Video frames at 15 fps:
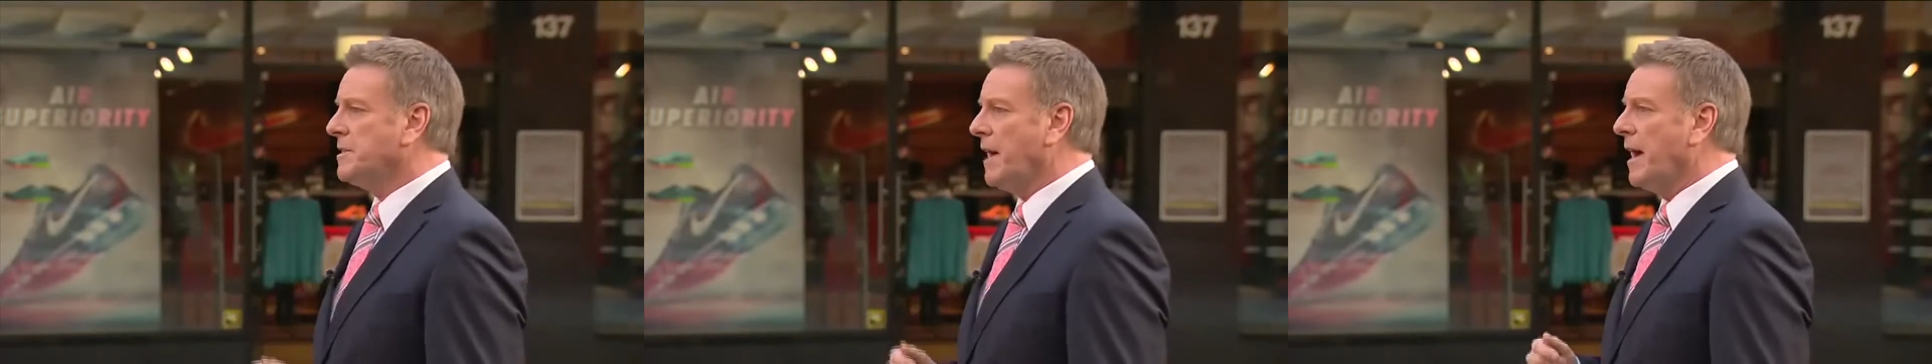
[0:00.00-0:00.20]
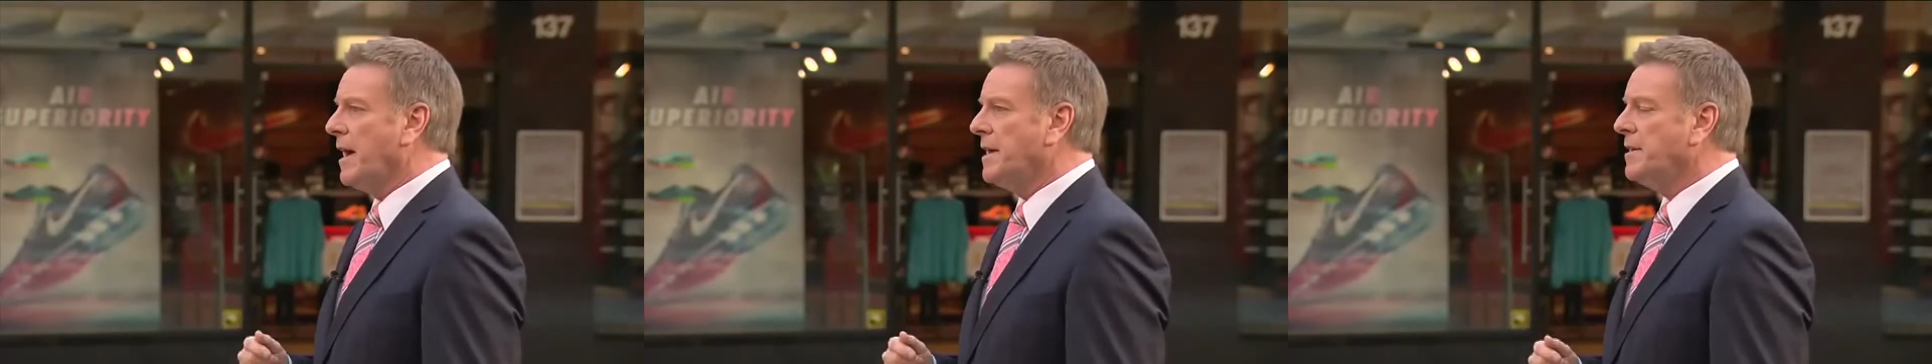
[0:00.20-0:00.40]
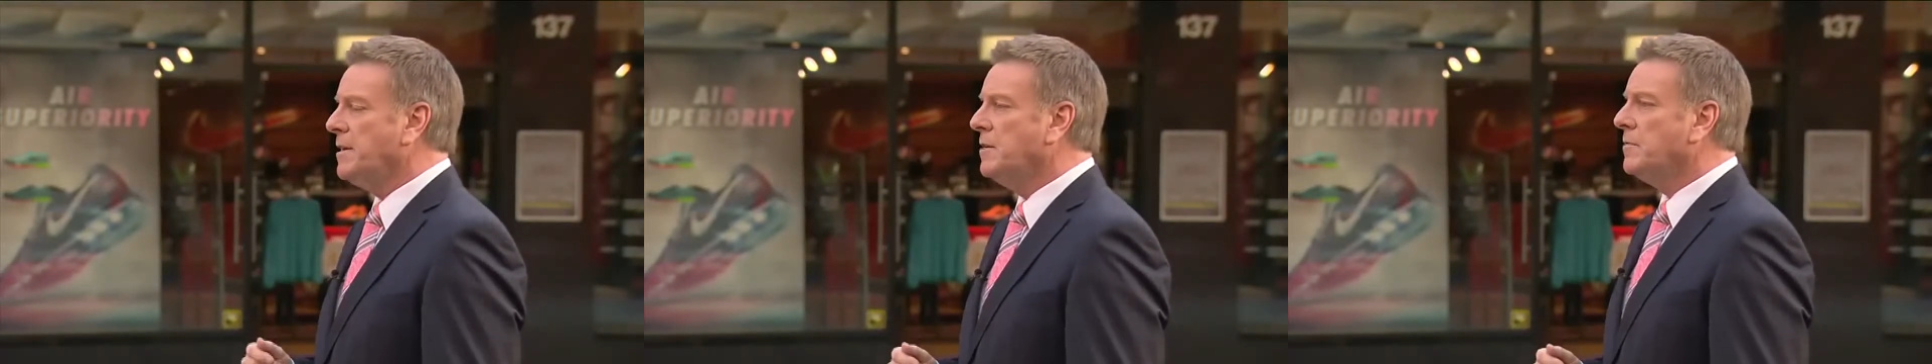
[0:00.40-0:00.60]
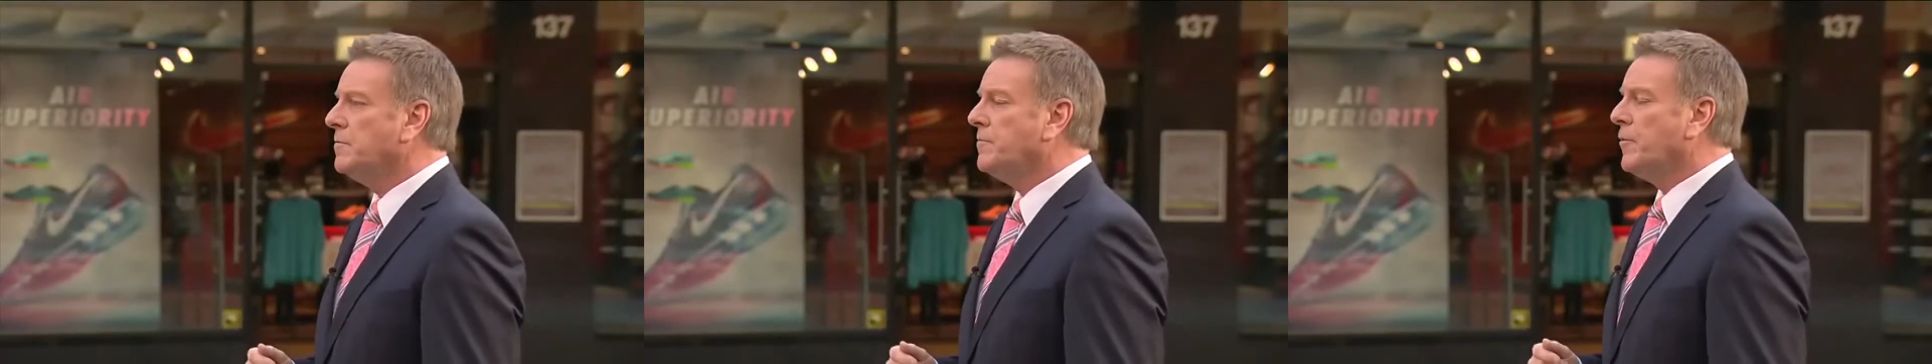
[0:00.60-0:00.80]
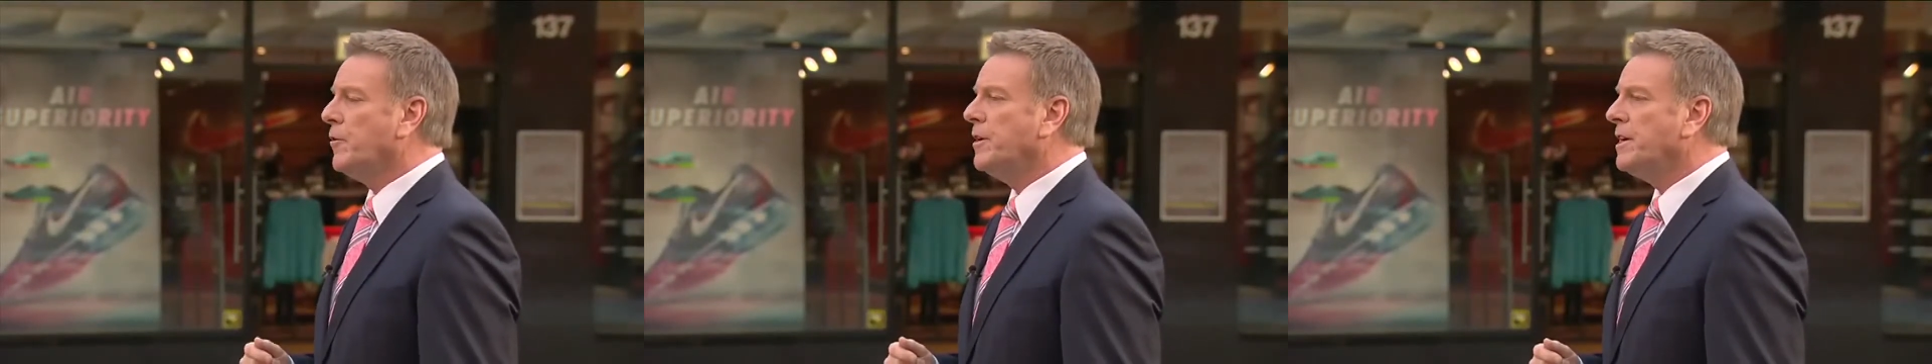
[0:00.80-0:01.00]
gain
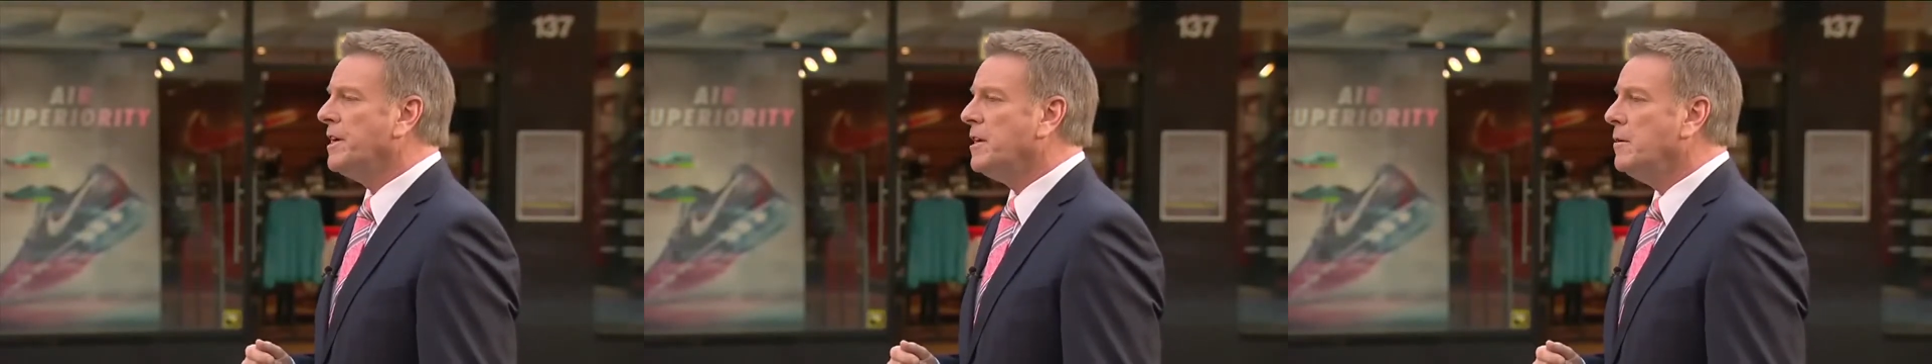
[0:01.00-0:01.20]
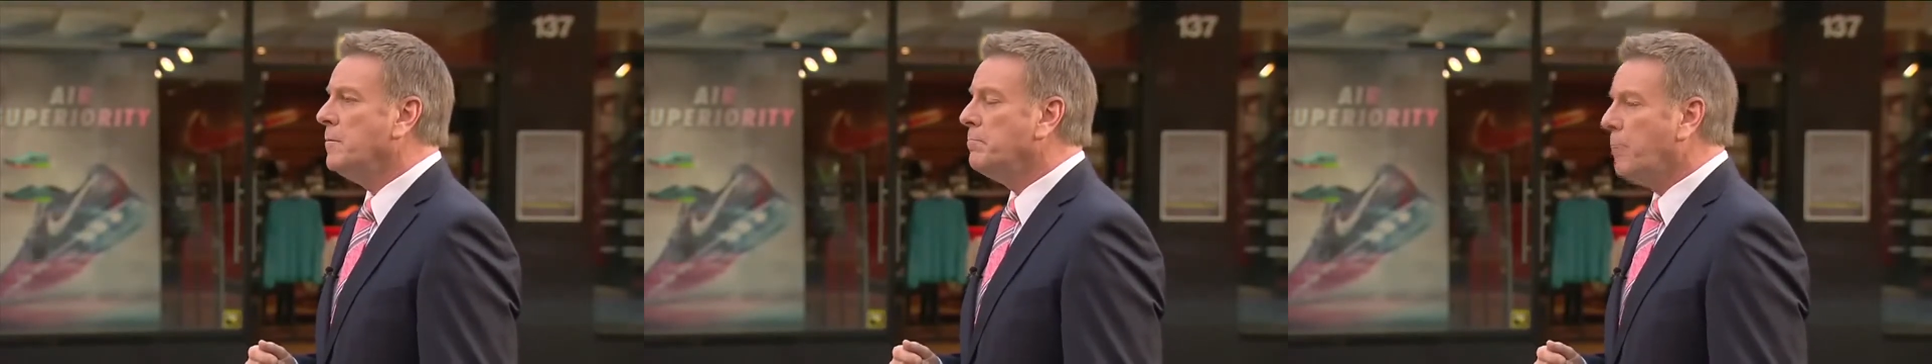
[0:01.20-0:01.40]
free